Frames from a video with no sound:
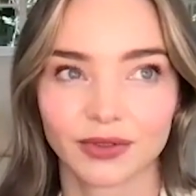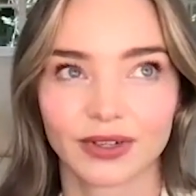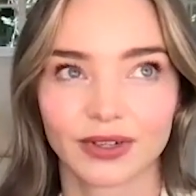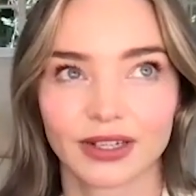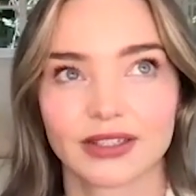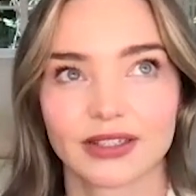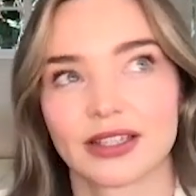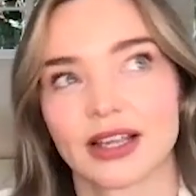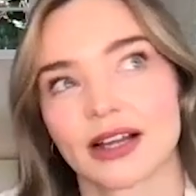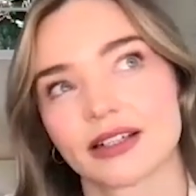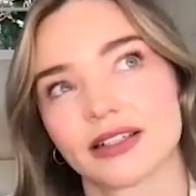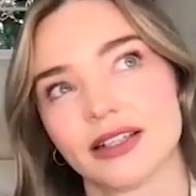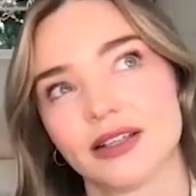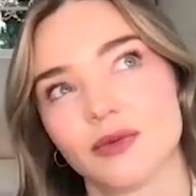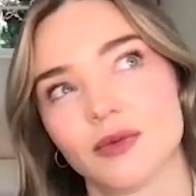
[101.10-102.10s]

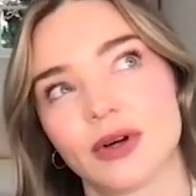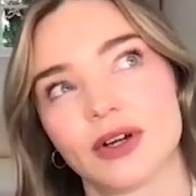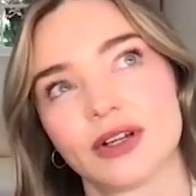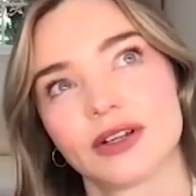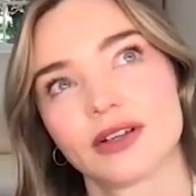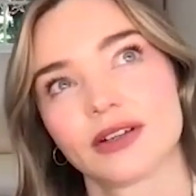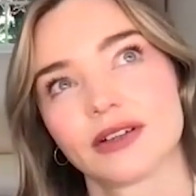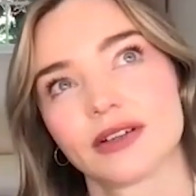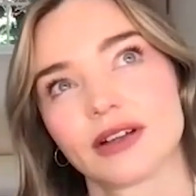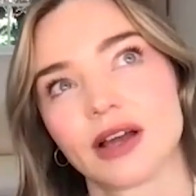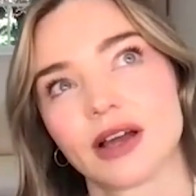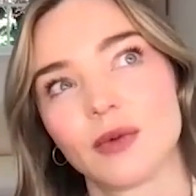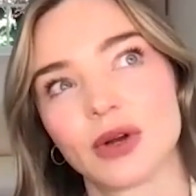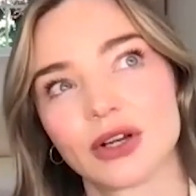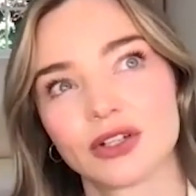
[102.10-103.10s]
exactly what I
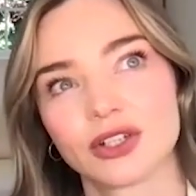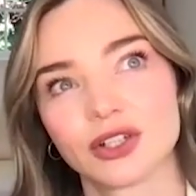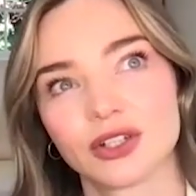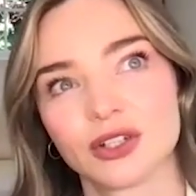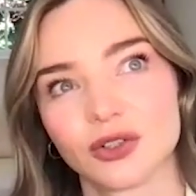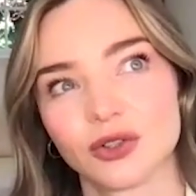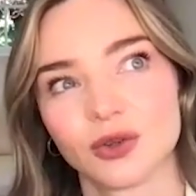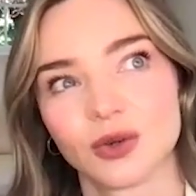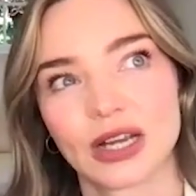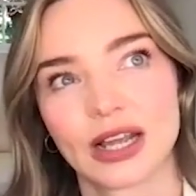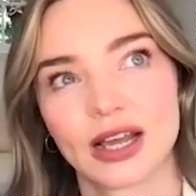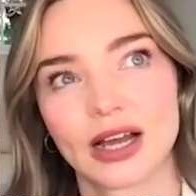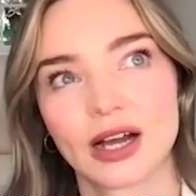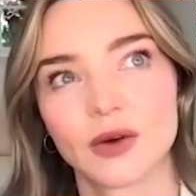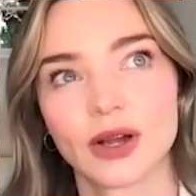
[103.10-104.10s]
wanted to do and
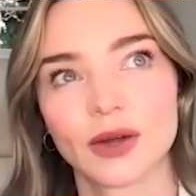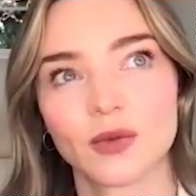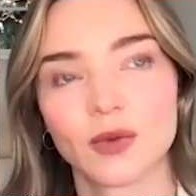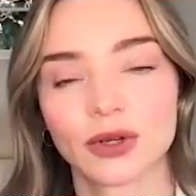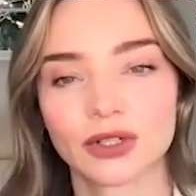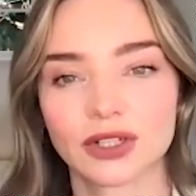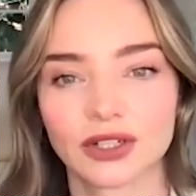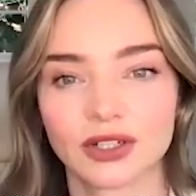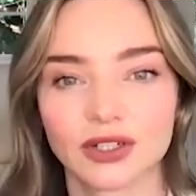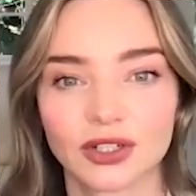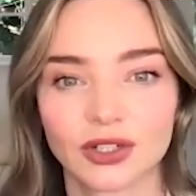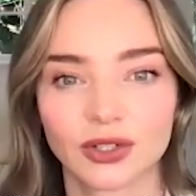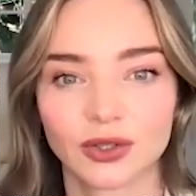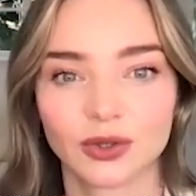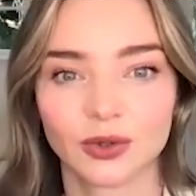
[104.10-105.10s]
how I wanted
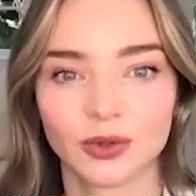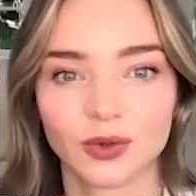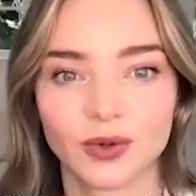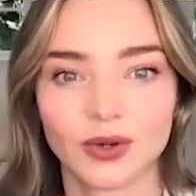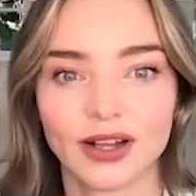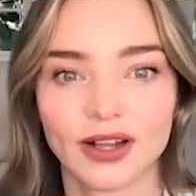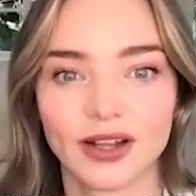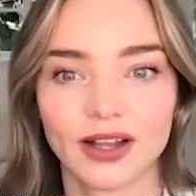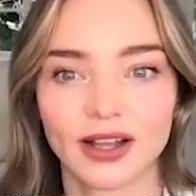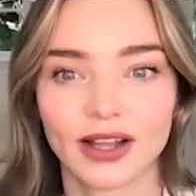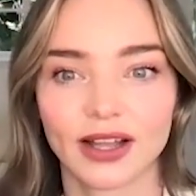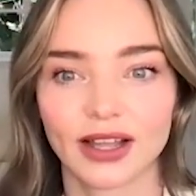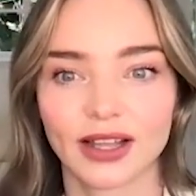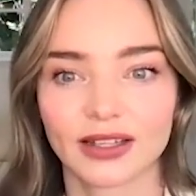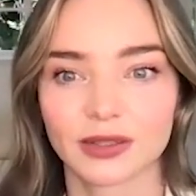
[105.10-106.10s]
to
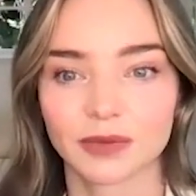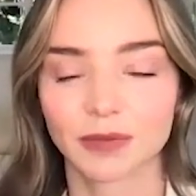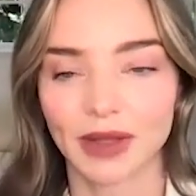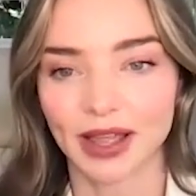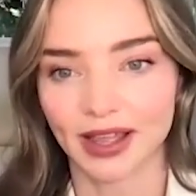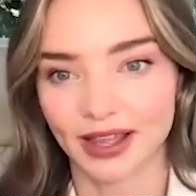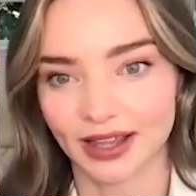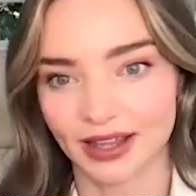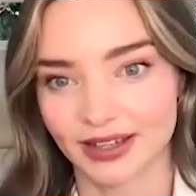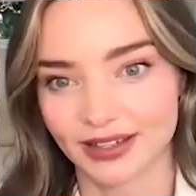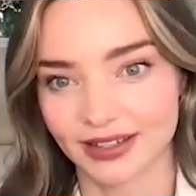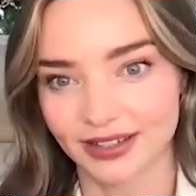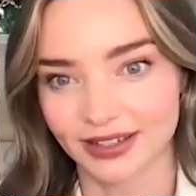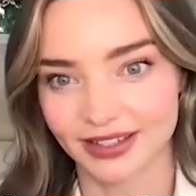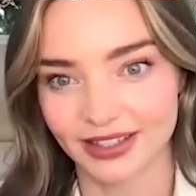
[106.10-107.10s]

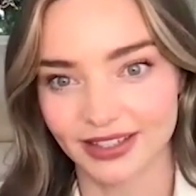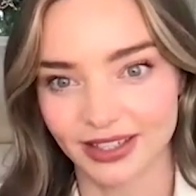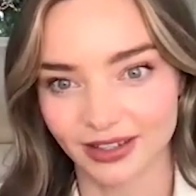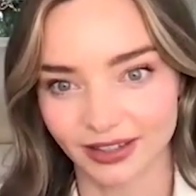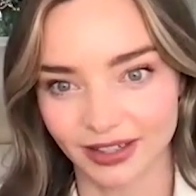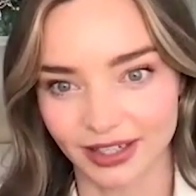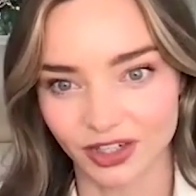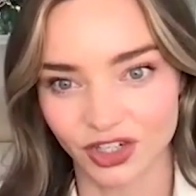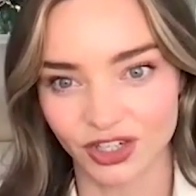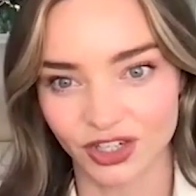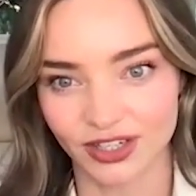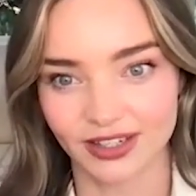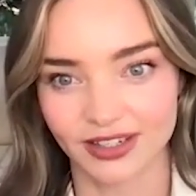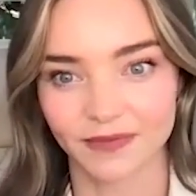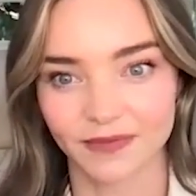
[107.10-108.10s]
expand this
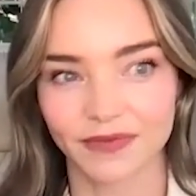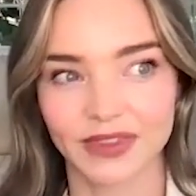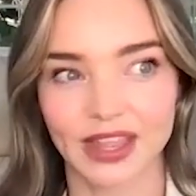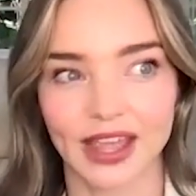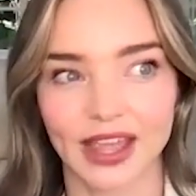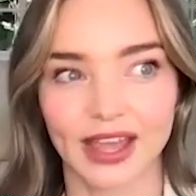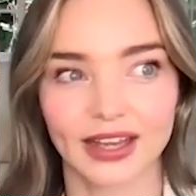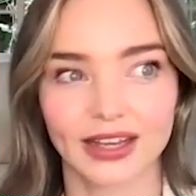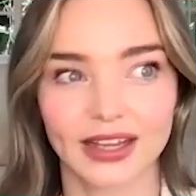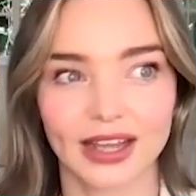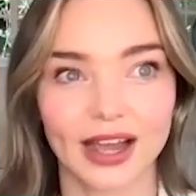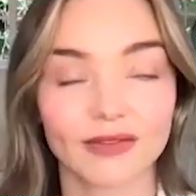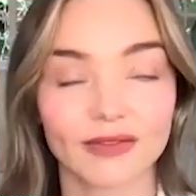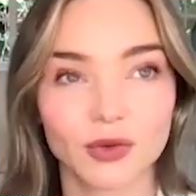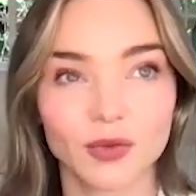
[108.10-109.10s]
collection and
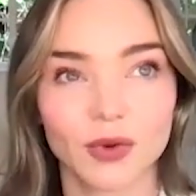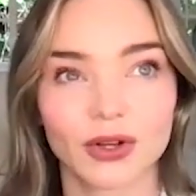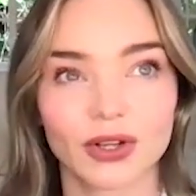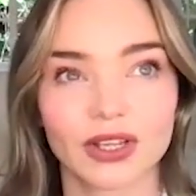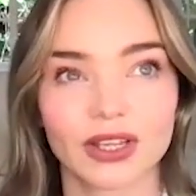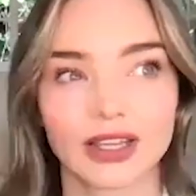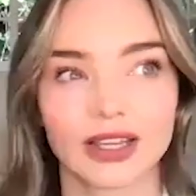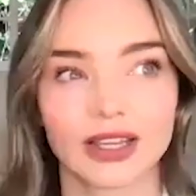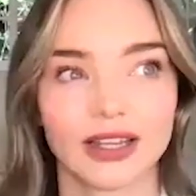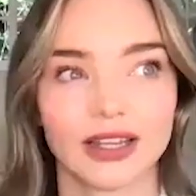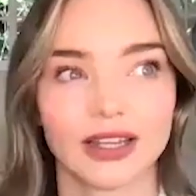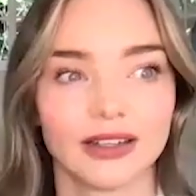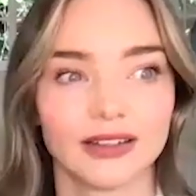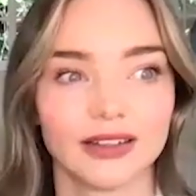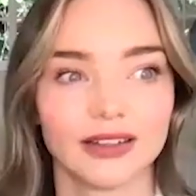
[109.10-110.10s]
have it work
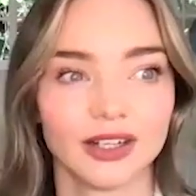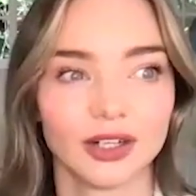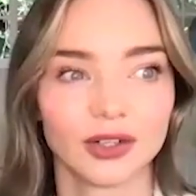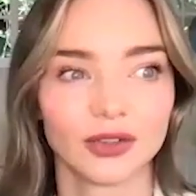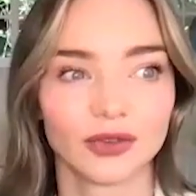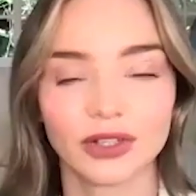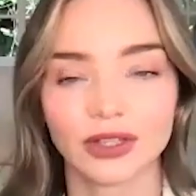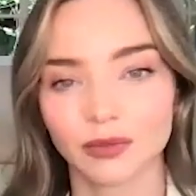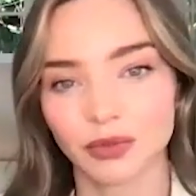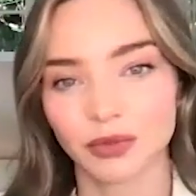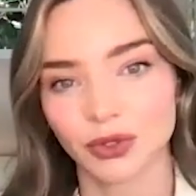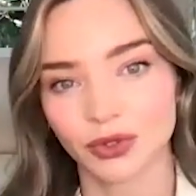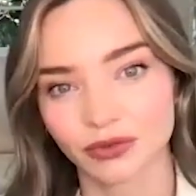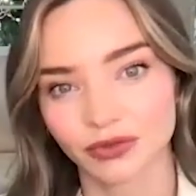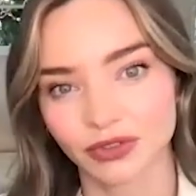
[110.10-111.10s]
in really
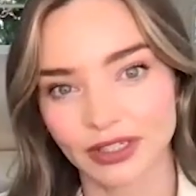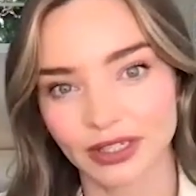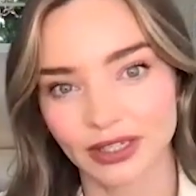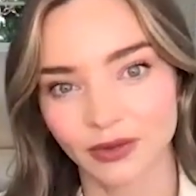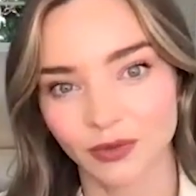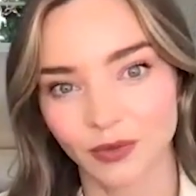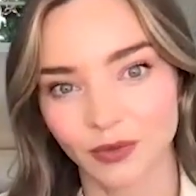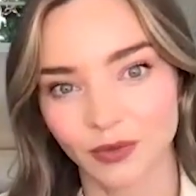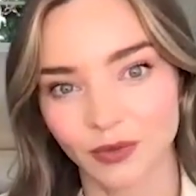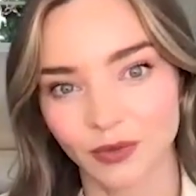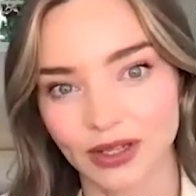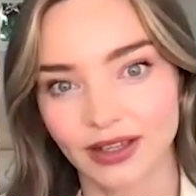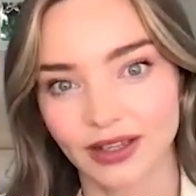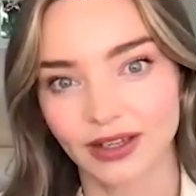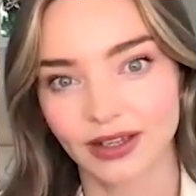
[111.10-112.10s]
beautifully
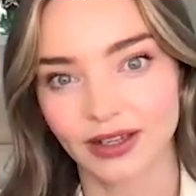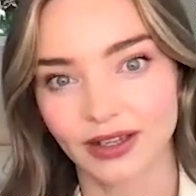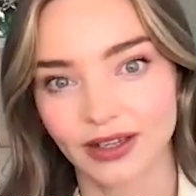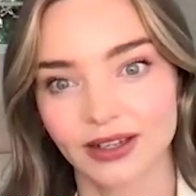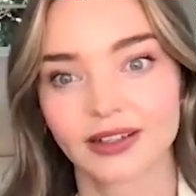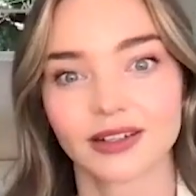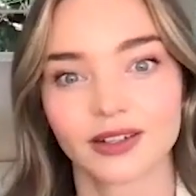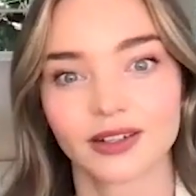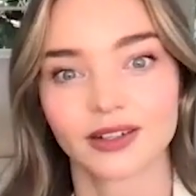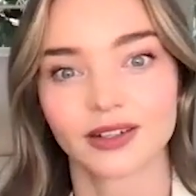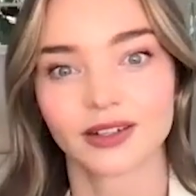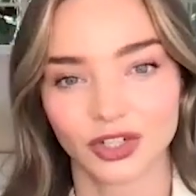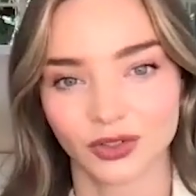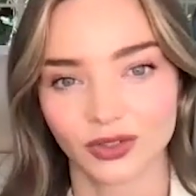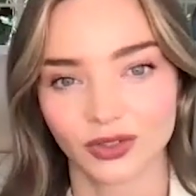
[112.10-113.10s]
with the
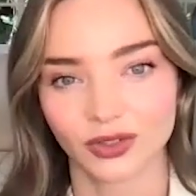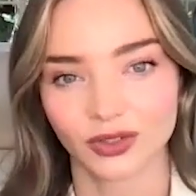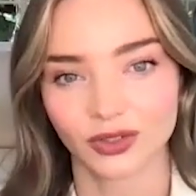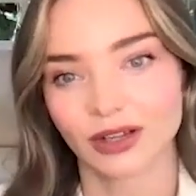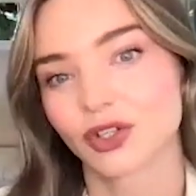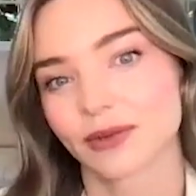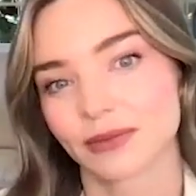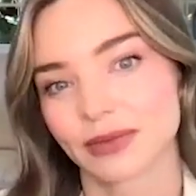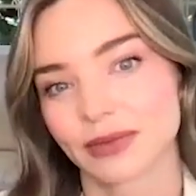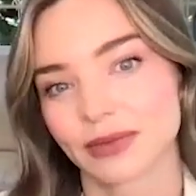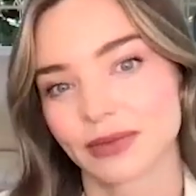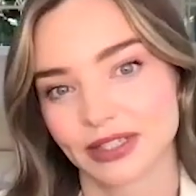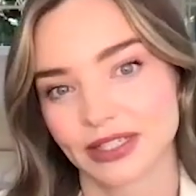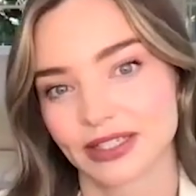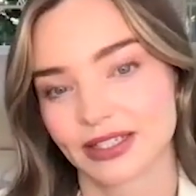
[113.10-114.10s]
original Lovejoy
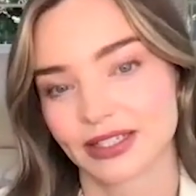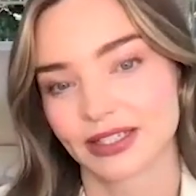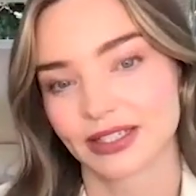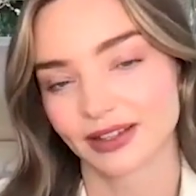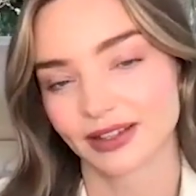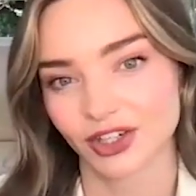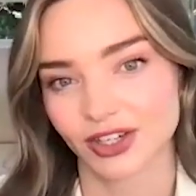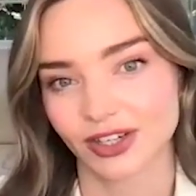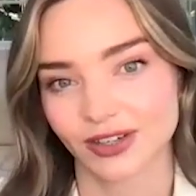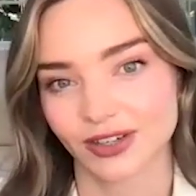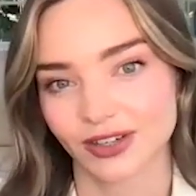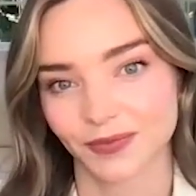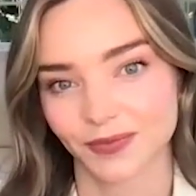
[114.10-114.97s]
Bliss collection.